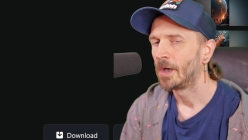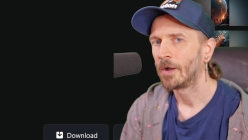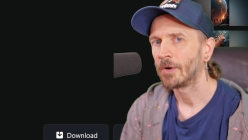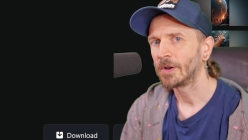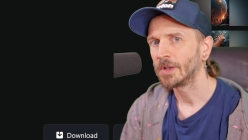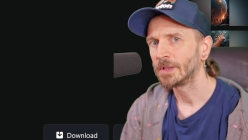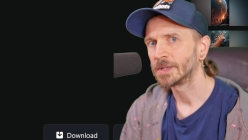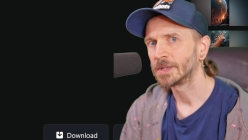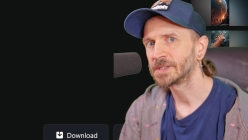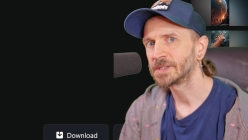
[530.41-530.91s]
All
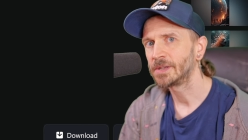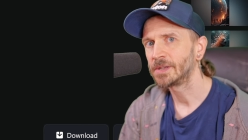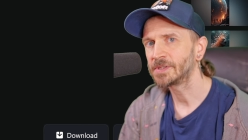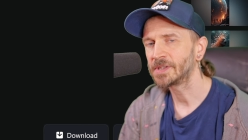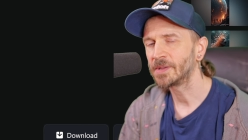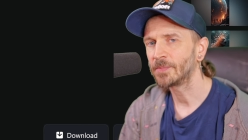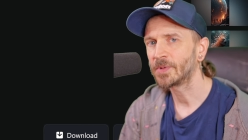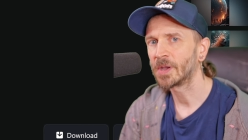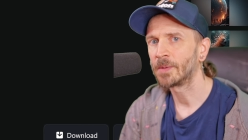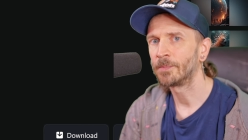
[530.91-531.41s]
right, let's do
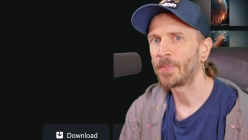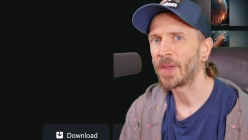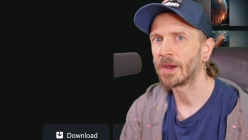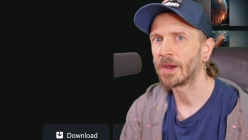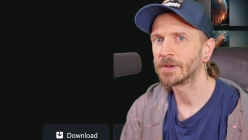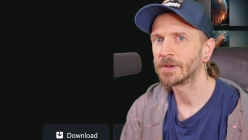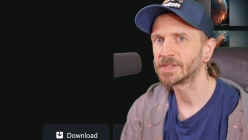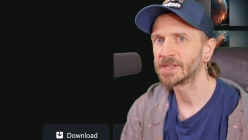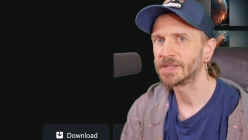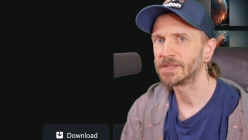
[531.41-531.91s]
some
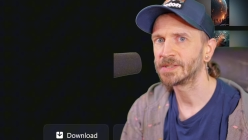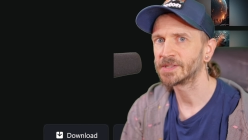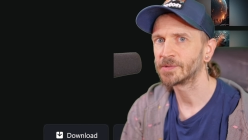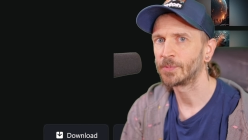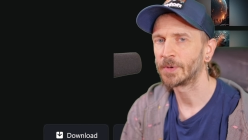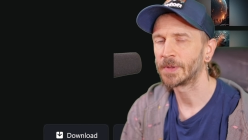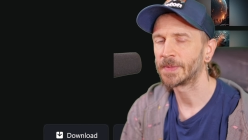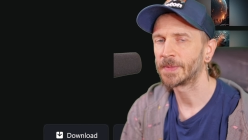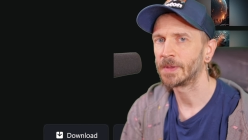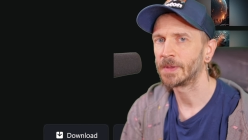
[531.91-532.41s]
comparisons
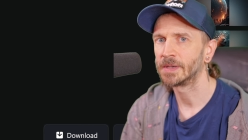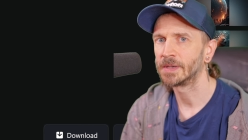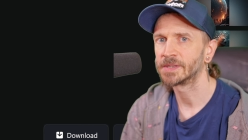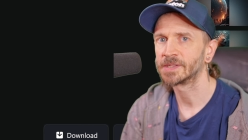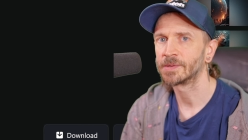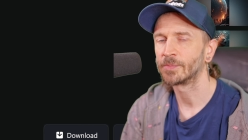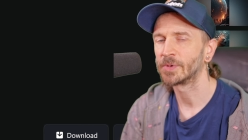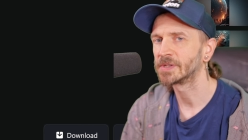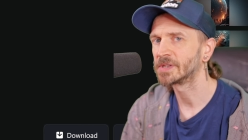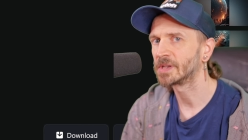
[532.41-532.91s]
with
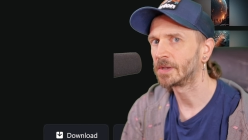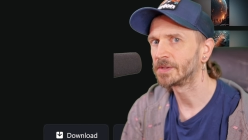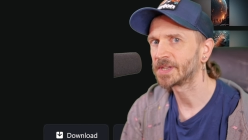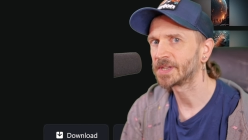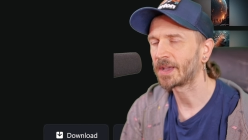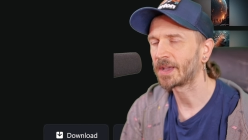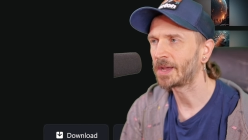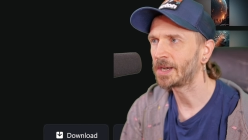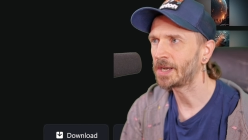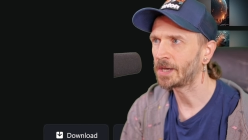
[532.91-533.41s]
some results
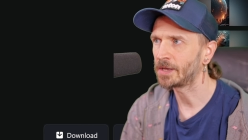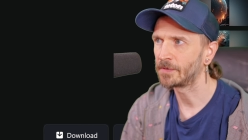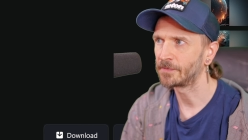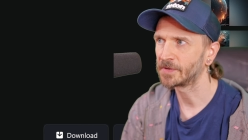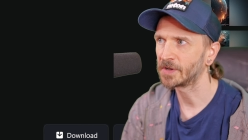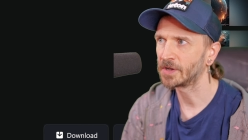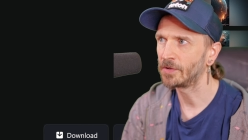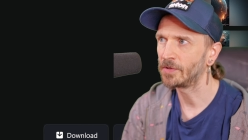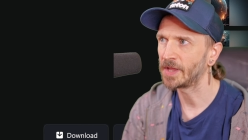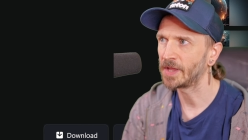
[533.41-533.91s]
I got out
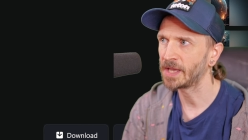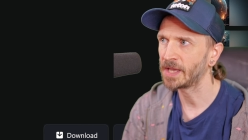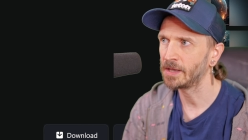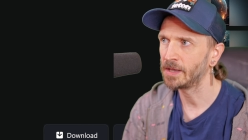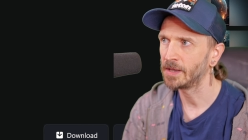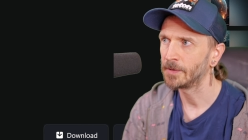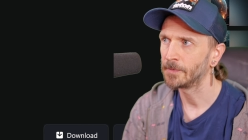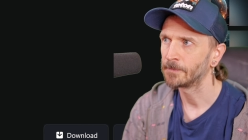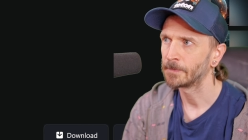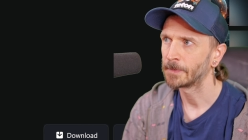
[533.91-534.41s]
of Kling.